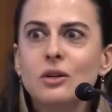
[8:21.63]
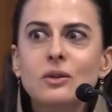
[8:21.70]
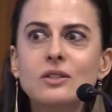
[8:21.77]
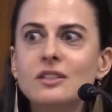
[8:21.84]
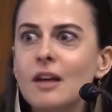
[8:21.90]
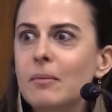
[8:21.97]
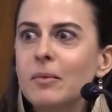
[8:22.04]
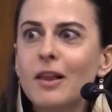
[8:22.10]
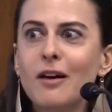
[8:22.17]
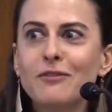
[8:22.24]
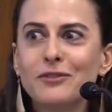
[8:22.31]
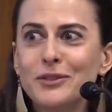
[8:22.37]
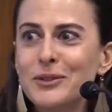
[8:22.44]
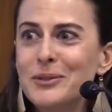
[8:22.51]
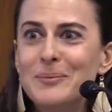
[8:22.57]
Let's use
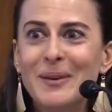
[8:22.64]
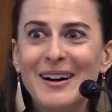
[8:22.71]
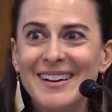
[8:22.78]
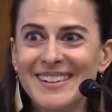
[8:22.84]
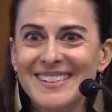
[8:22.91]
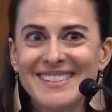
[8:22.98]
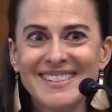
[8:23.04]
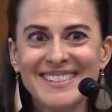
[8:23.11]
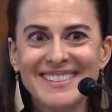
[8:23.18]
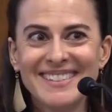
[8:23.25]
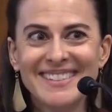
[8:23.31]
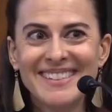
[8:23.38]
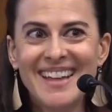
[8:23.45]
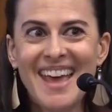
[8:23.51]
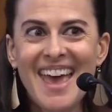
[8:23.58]
Double Up Food
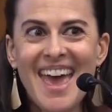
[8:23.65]
Bucks.